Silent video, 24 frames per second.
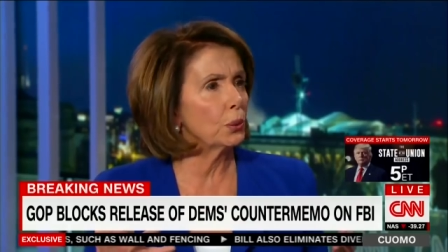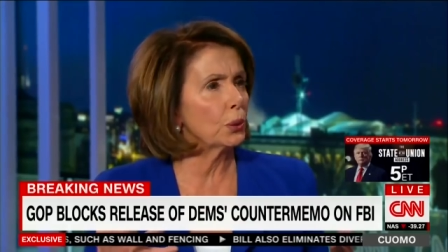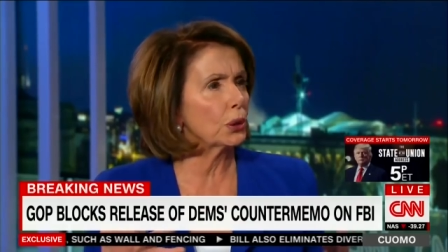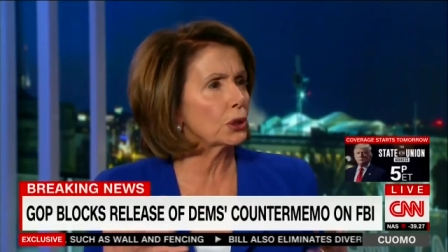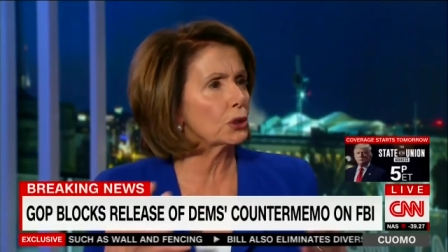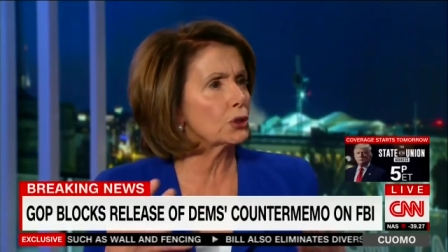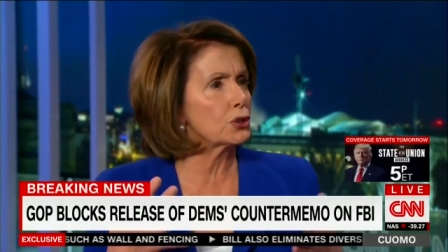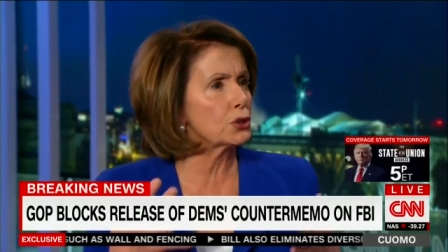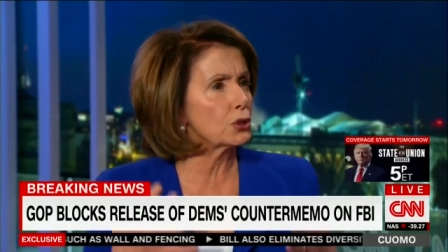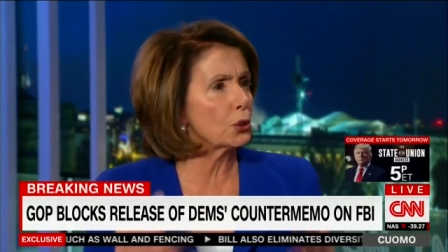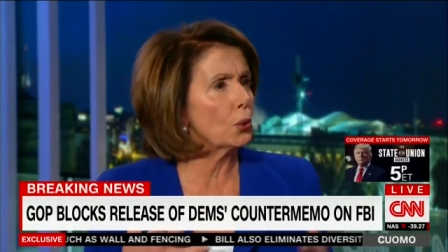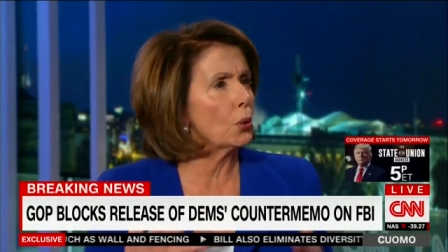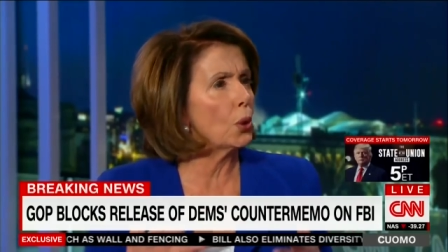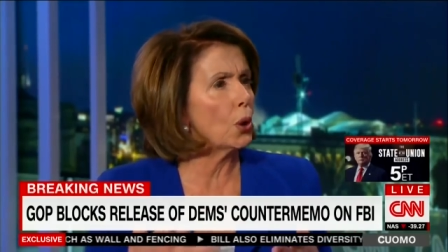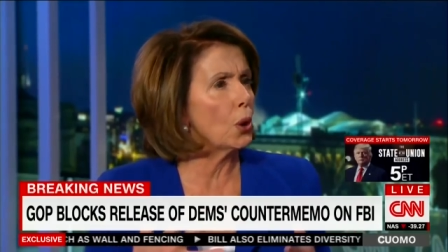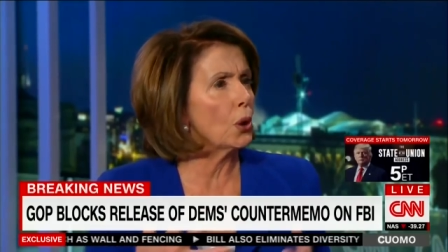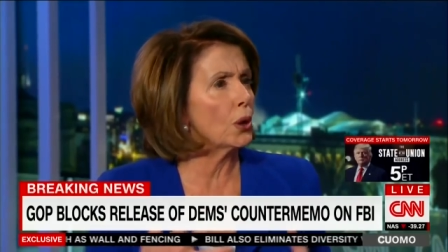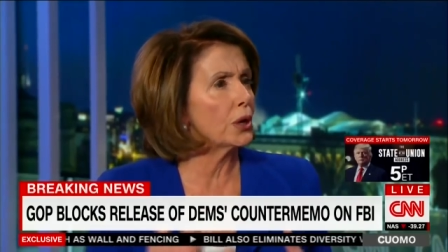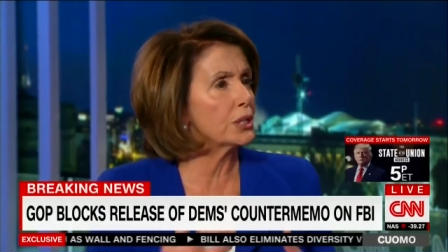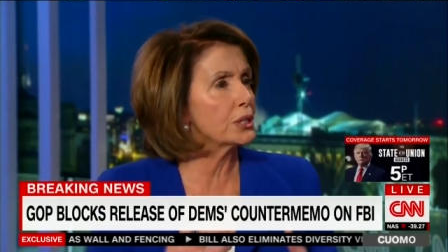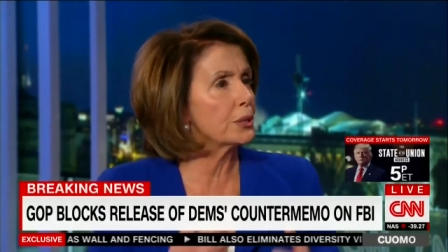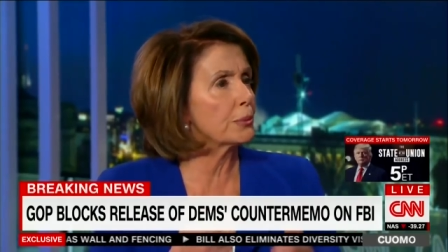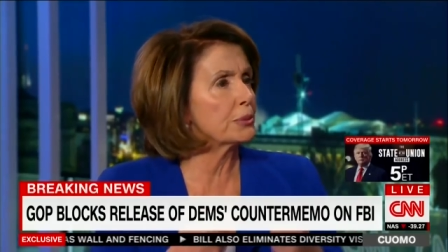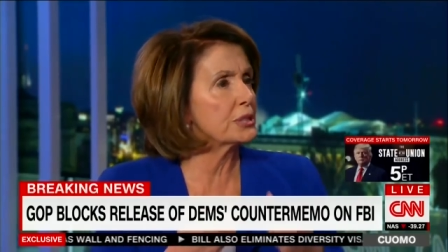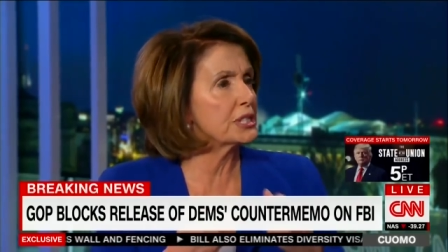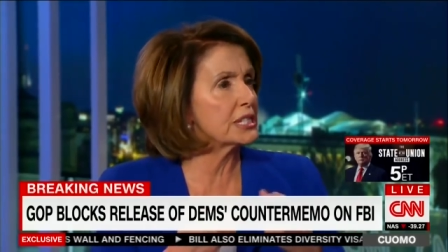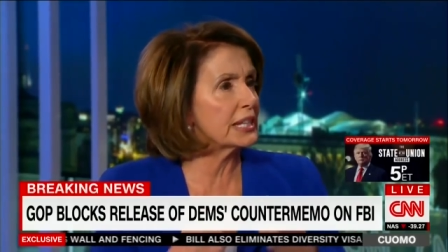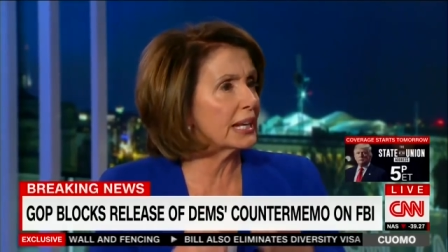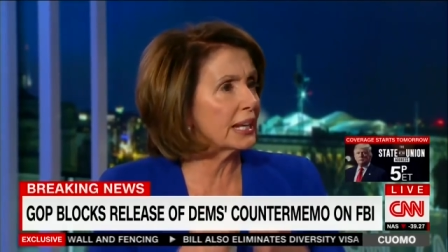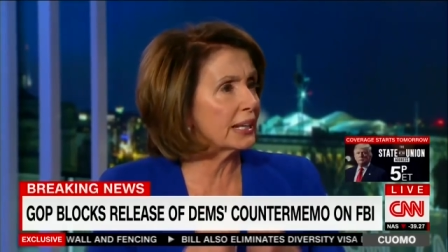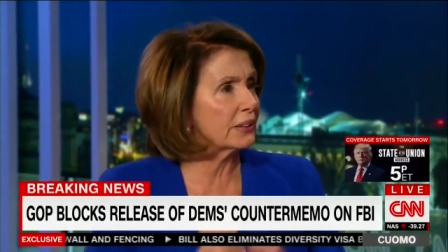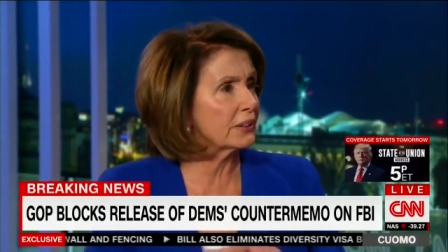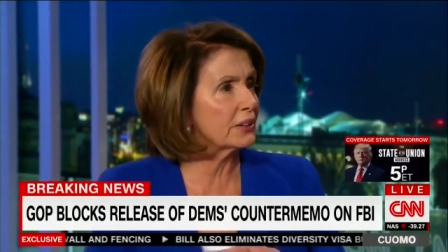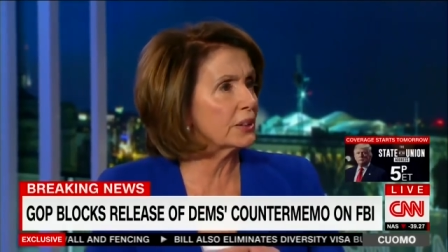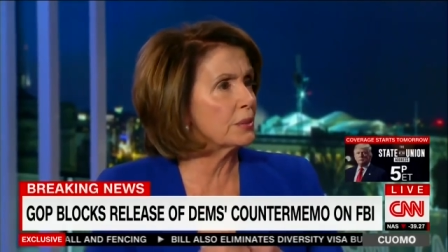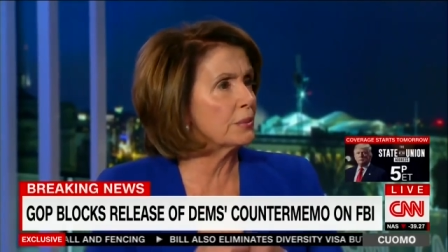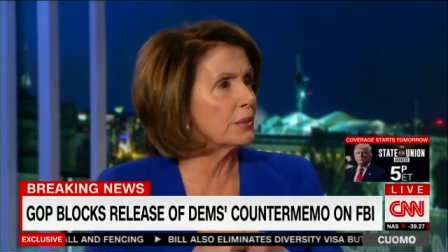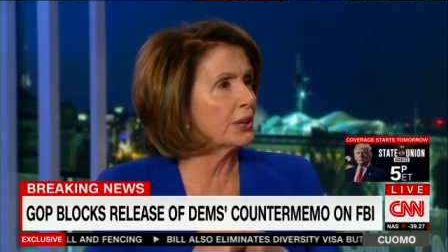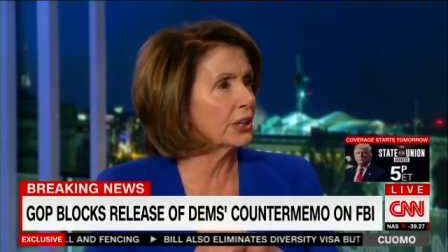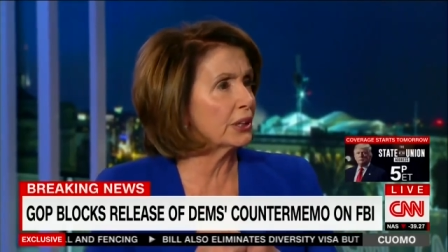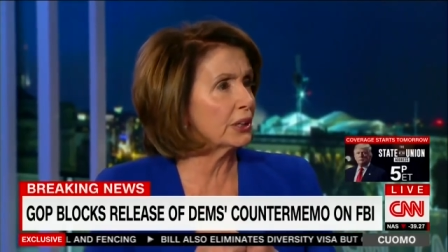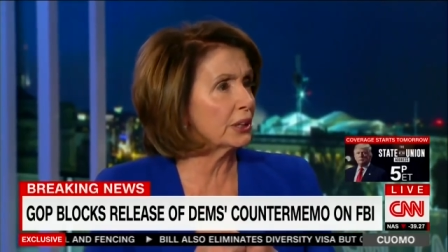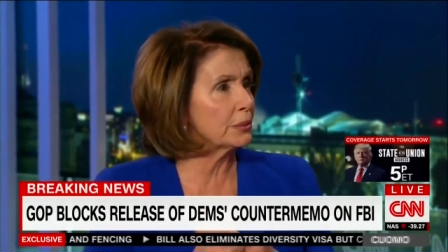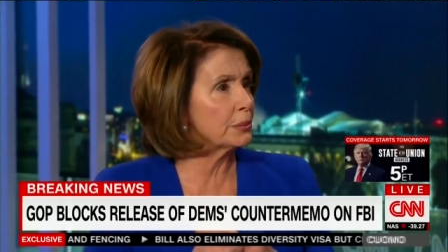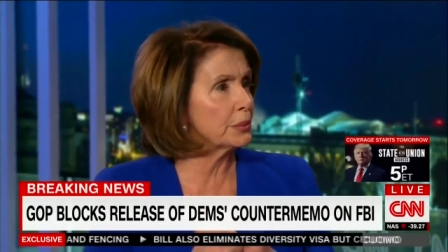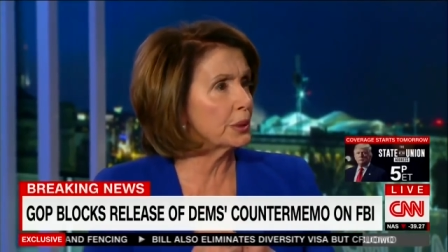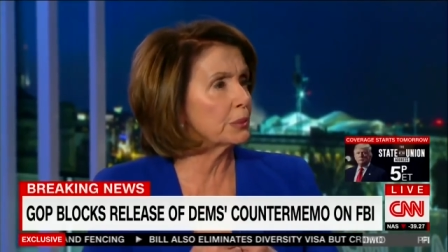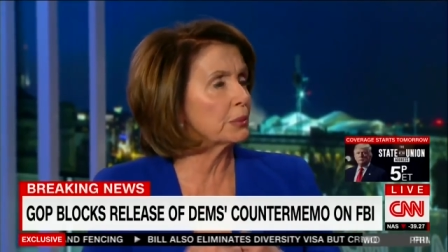work so hard to protect the
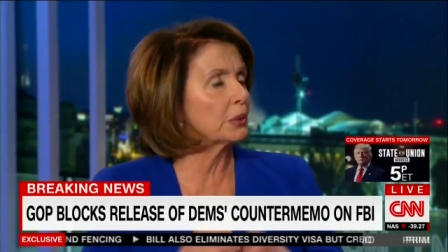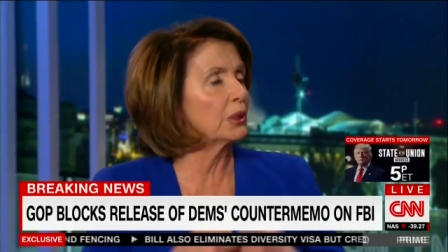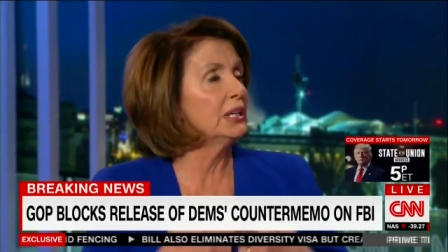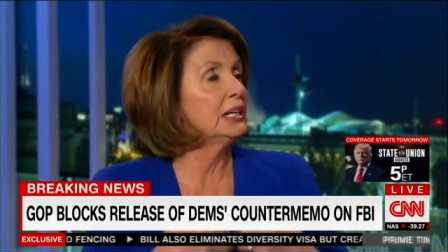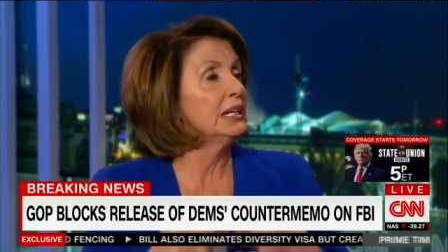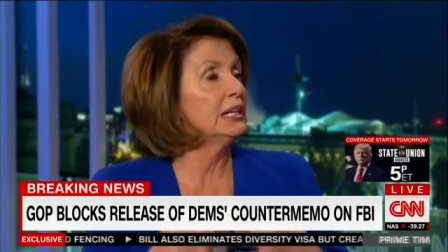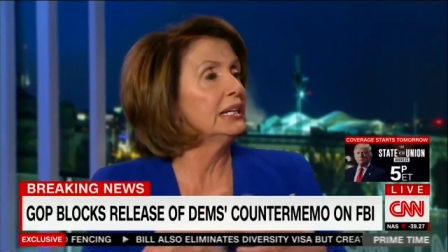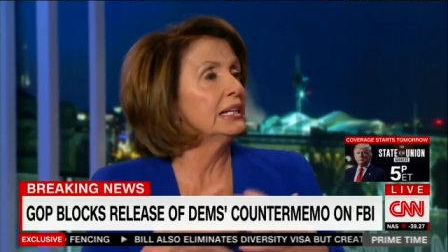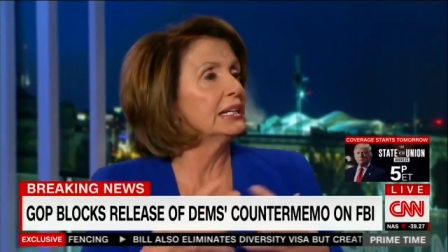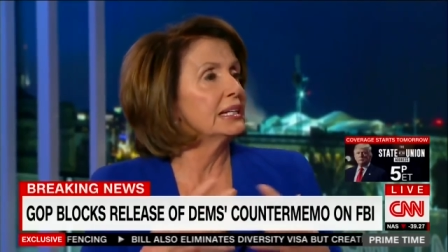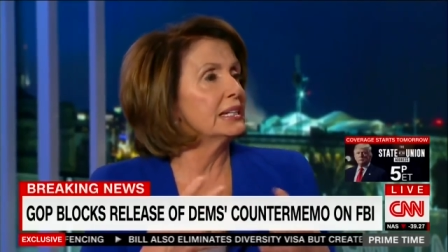American people